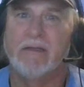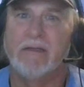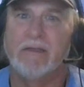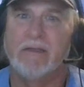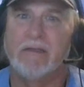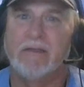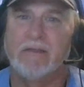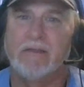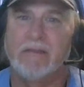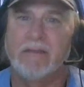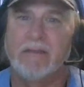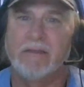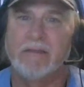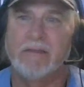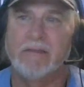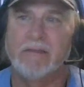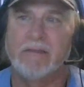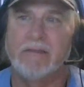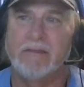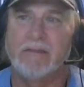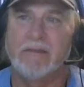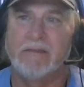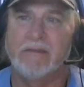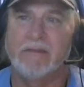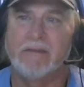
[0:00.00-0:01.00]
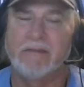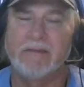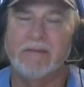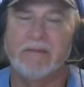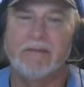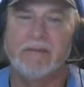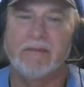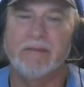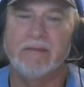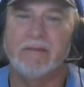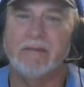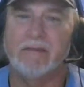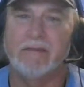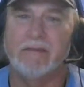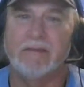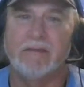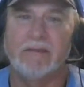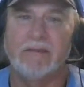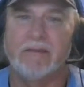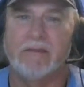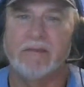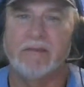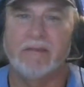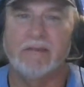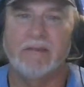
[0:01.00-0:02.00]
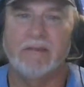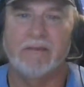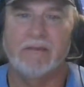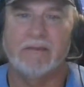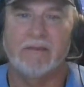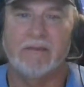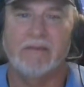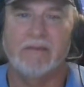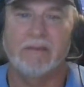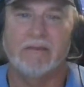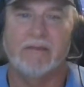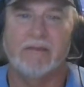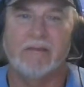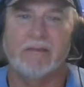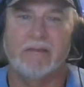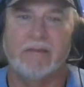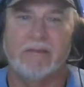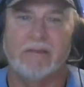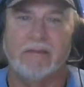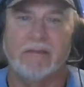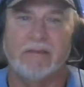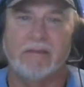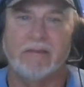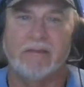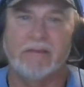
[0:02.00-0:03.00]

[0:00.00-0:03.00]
No one is speaking in this clip.